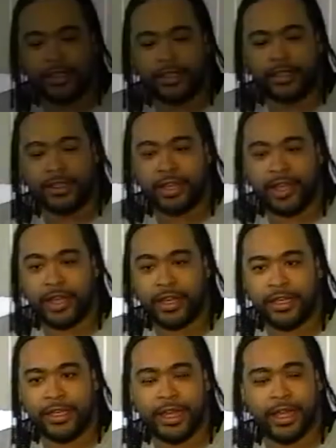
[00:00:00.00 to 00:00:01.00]
is a
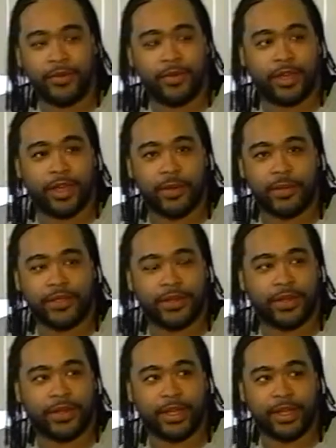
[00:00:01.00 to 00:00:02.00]
sad day coming
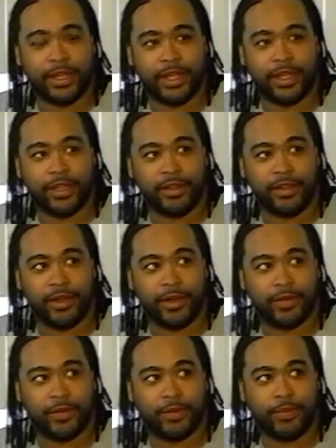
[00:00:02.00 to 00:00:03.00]
to you today, you
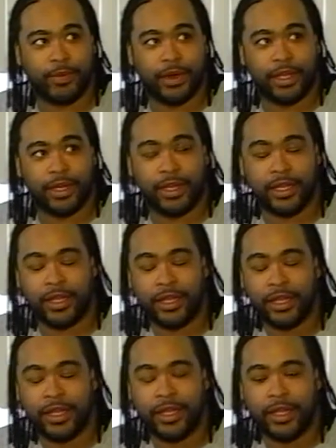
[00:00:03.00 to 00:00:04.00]
know, bringing
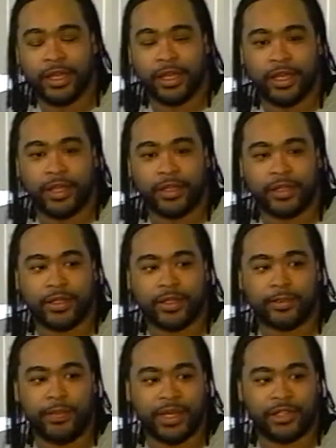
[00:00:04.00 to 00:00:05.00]
a
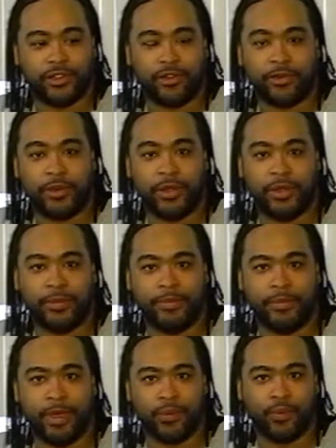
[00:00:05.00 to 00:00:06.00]
special
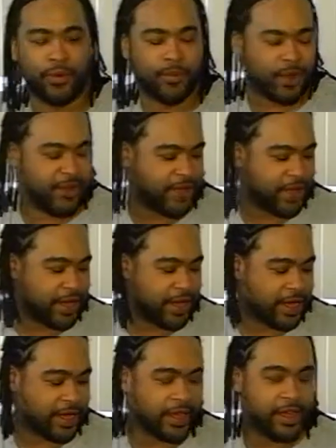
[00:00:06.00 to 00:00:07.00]
memory
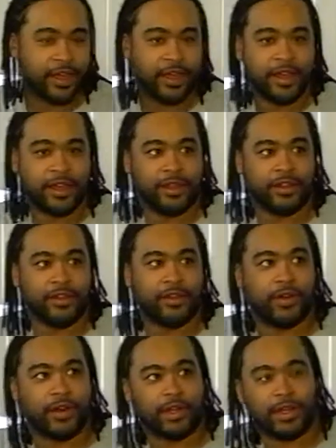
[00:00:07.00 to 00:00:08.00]
of, you
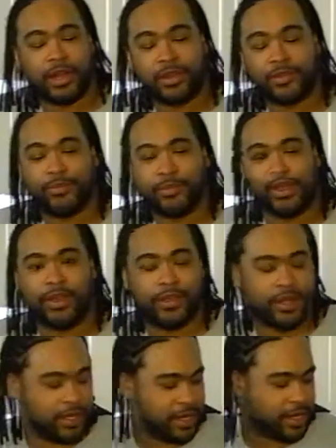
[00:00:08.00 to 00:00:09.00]
know, our lost
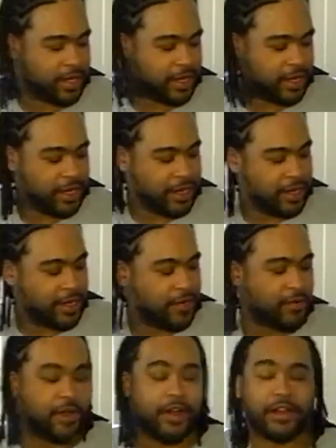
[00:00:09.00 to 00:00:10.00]
brother,
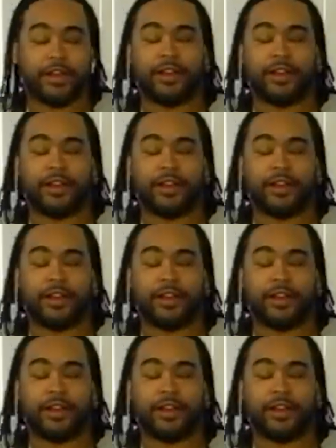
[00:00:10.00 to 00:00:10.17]
well,